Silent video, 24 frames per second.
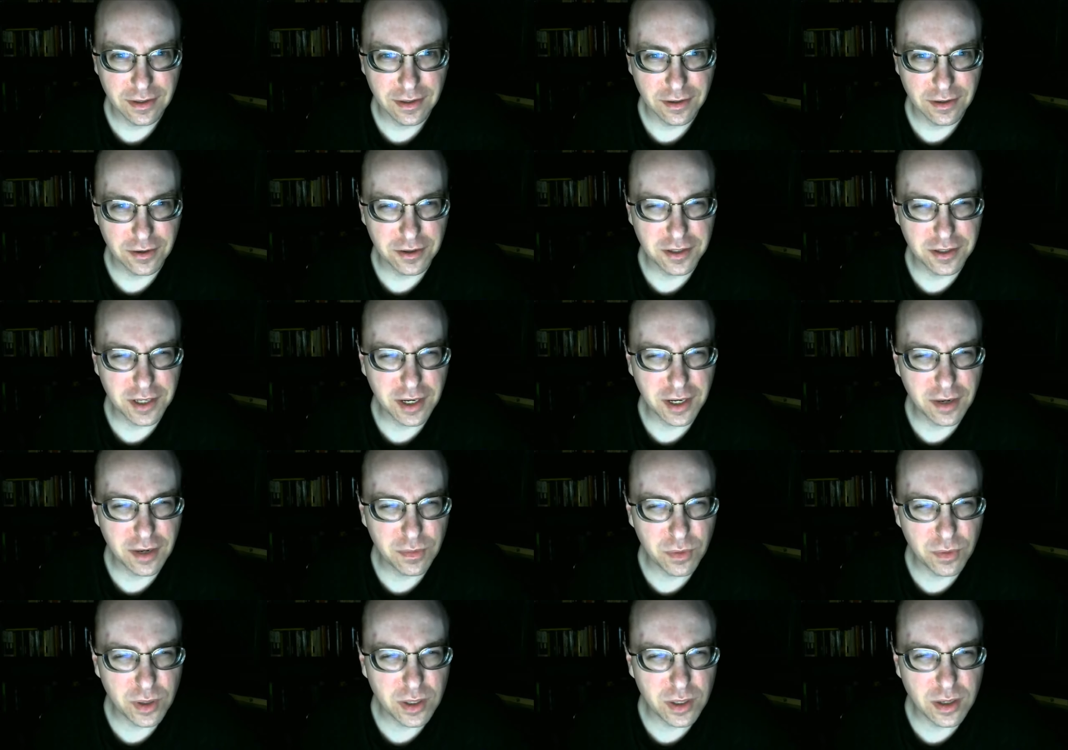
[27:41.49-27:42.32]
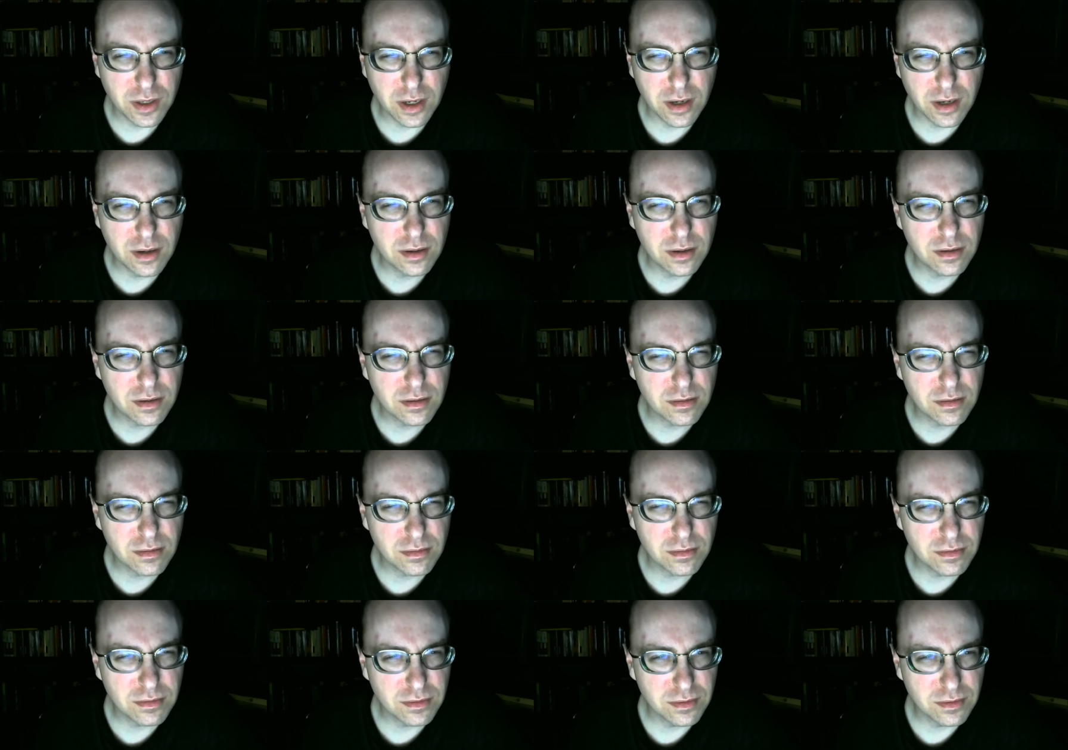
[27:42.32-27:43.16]
Are you saying if we didn't,
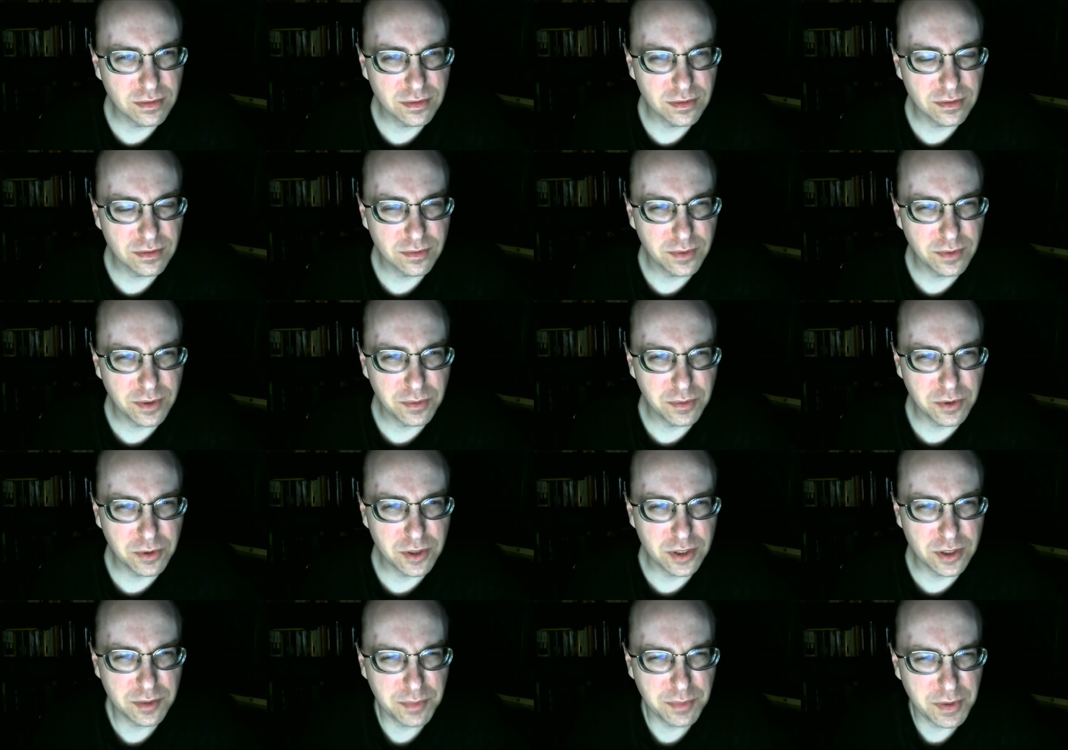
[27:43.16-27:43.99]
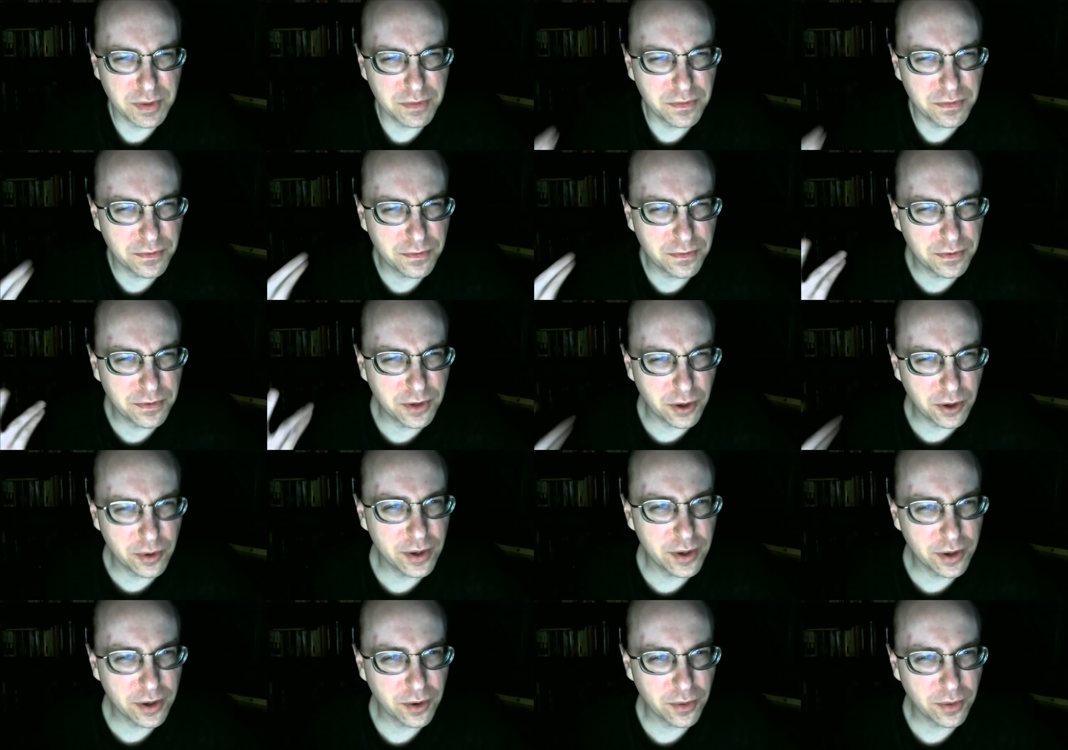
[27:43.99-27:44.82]
we would just be
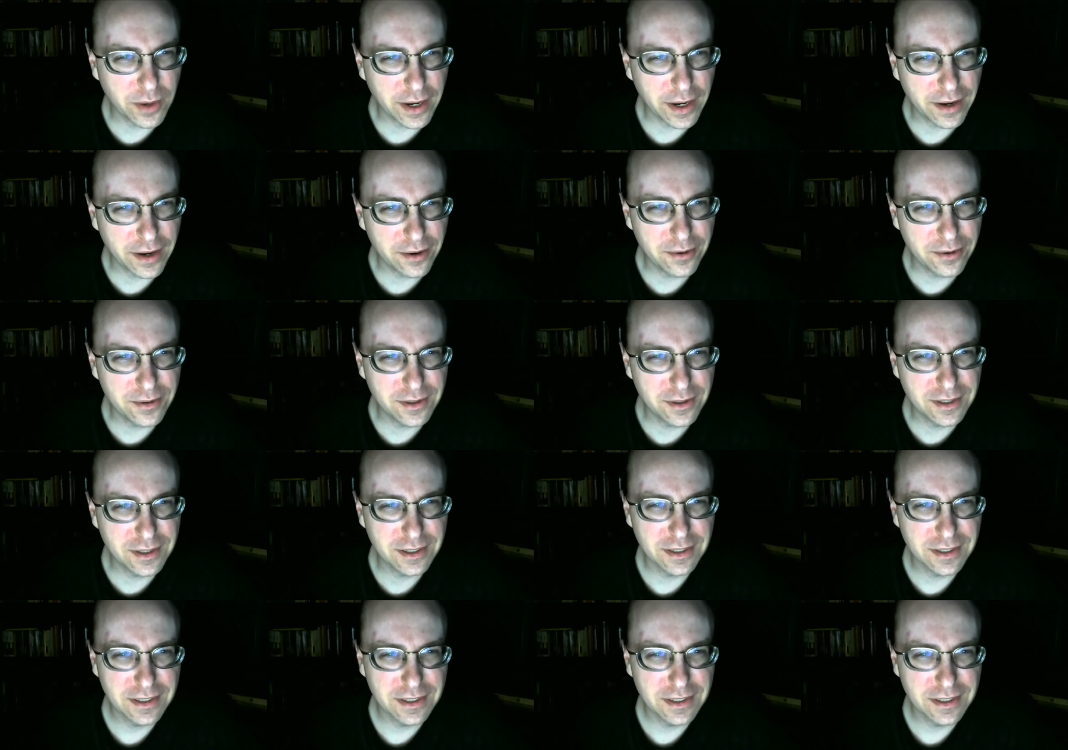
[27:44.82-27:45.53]
floating around?